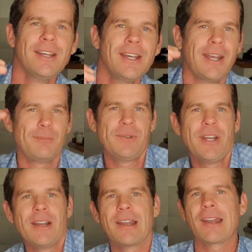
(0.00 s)
and you
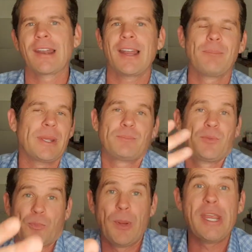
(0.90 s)
know,
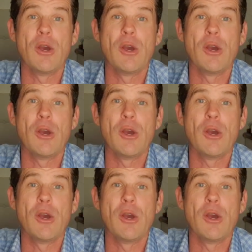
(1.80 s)
just being